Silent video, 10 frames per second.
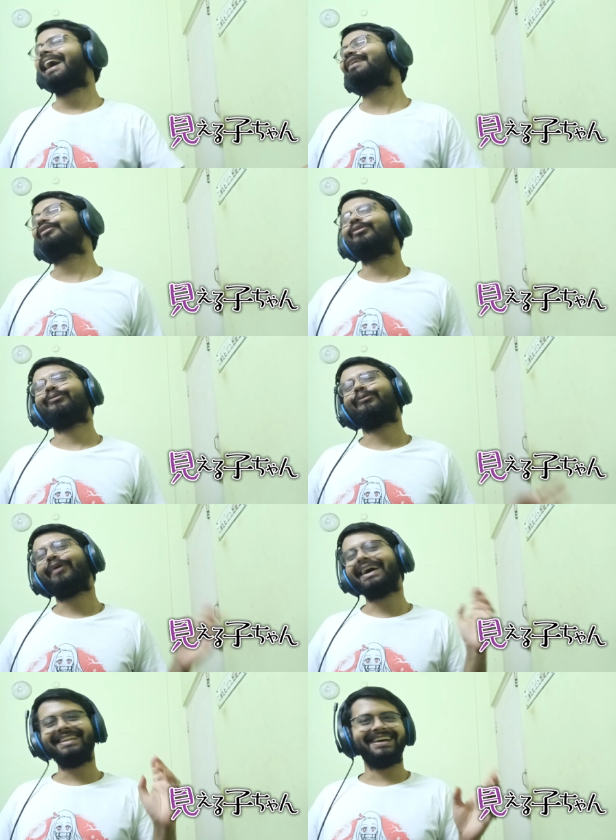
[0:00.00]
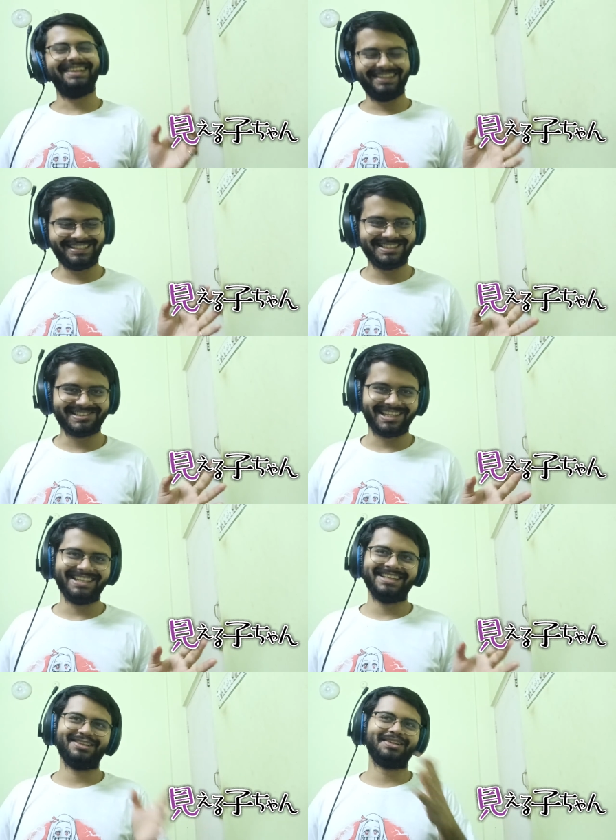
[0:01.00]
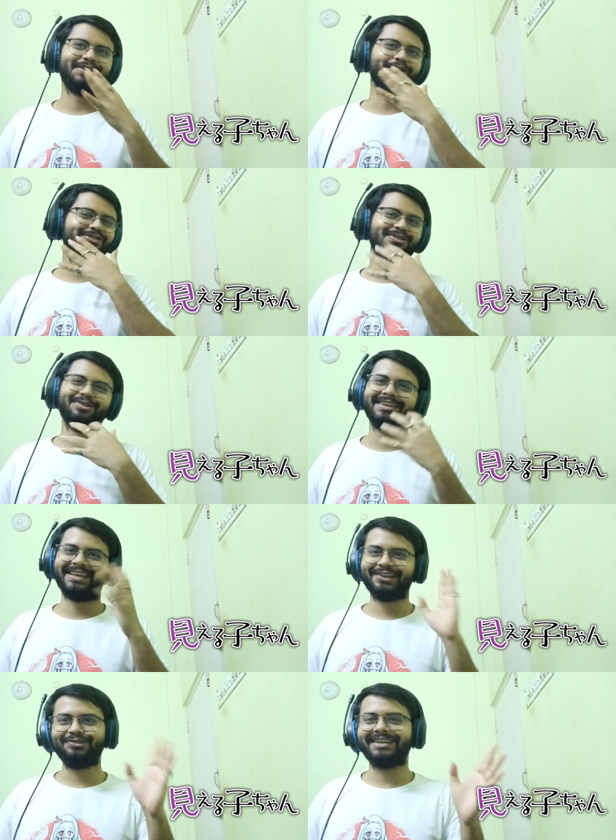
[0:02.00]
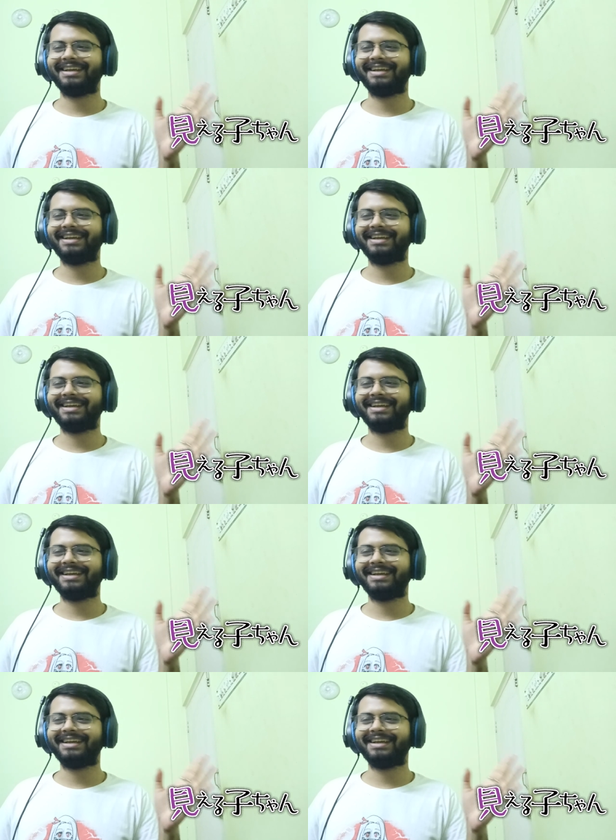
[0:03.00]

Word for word: I don't know why the hell did she say that those look cute.